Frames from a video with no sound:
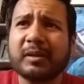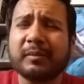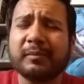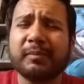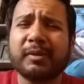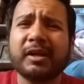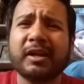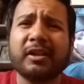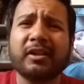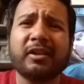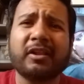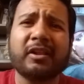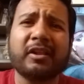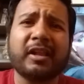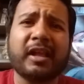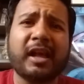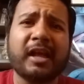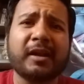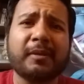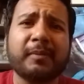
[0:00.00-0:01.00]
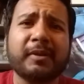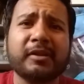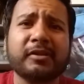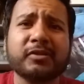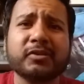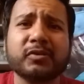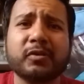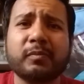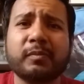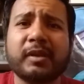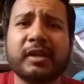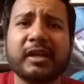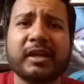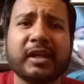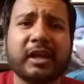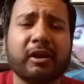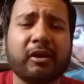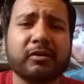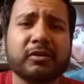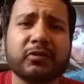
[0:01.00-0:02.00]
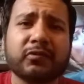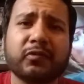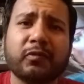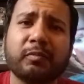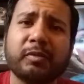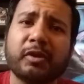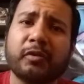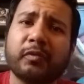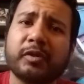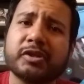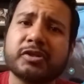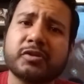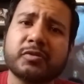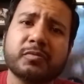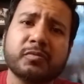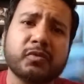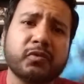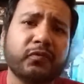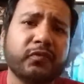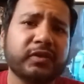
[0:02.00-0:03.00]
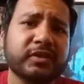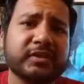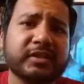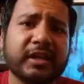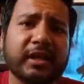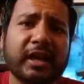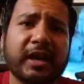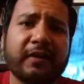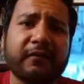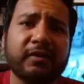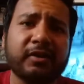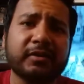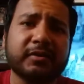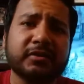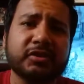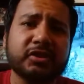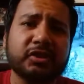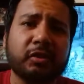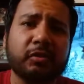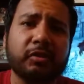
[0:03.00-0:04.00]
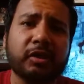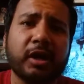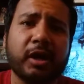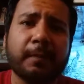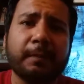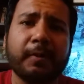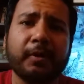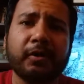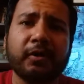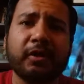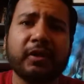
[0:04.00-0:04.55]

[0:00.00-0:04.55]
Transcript: But other than that, I mean, there's so many characters from the original movies that haven't shown up, other